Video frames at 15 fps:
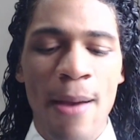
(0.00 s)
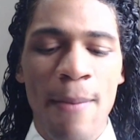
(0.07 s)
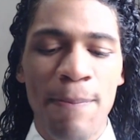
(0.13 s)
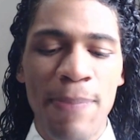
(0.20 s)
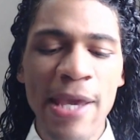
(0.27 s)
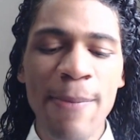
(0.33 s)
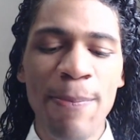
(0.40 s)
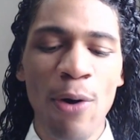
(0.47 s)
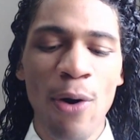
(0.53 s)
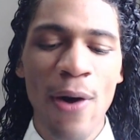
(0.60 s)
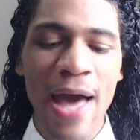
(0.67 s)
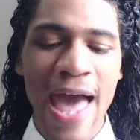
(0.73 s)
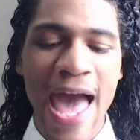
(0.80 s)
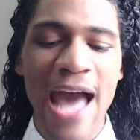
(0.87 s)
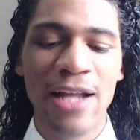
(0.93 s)
People
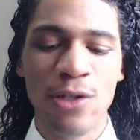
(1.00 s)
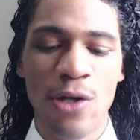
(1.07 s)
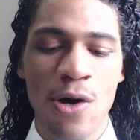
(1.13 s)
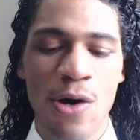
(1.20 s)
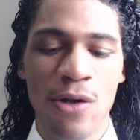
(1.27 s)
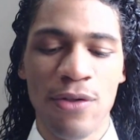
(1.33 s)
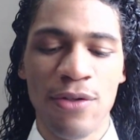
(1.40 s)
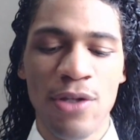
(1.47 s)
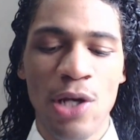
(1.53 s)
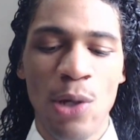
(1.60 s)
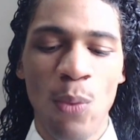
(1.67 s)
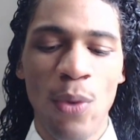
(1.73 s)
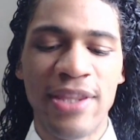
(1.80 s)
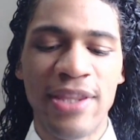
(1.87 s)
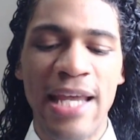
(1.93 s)
act on
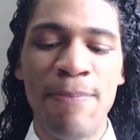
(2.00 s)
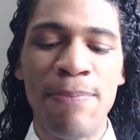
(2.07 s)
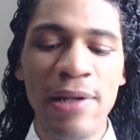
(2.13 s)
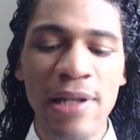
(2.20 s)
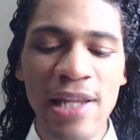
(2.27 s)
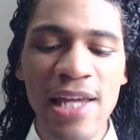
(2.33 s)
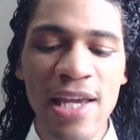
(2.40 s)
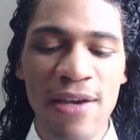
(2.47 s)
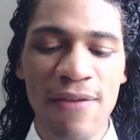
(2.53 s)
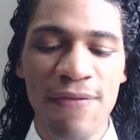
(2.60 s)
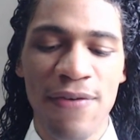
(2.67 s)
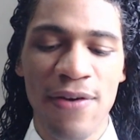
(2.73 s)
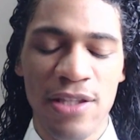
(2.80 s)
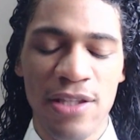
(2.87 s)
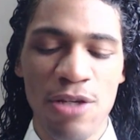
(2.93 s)
what they believe
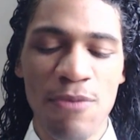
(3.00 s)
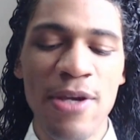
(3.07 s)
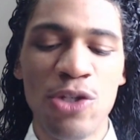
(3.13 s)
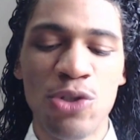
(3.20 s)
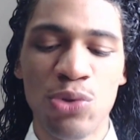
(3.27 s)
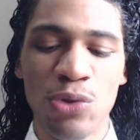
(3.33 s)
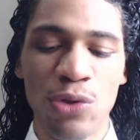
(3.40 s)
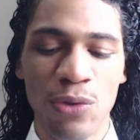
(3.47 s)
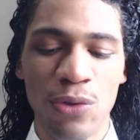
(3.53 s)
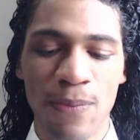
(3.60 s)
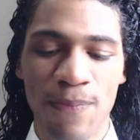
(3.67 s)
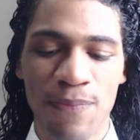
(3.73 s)
to be true.